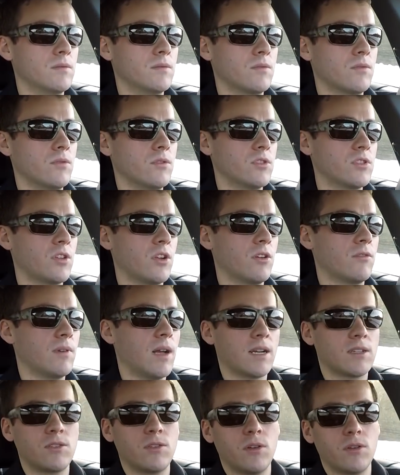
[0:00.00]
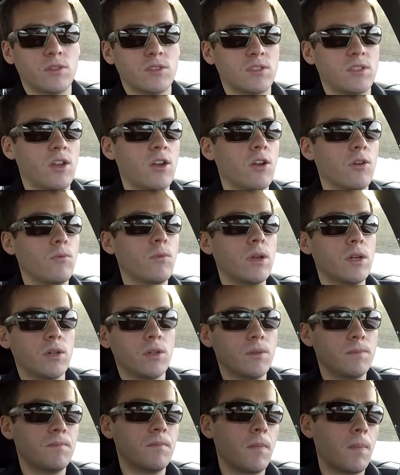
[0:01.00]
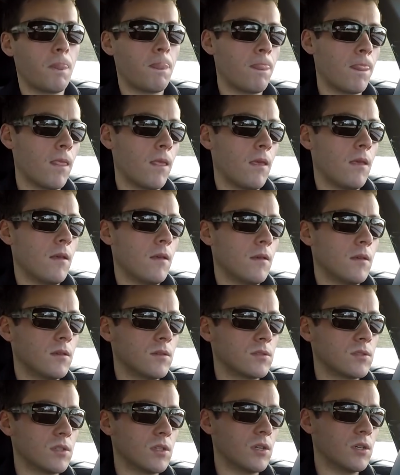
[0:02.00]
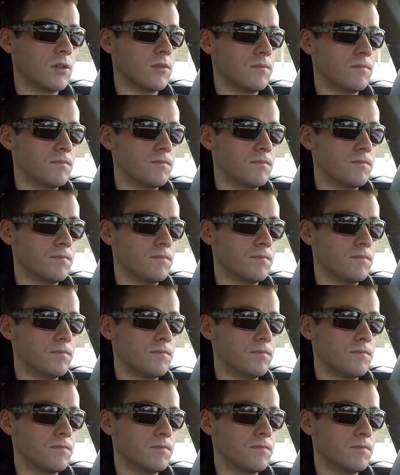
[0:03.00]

through your steering rack to your steering wheel. So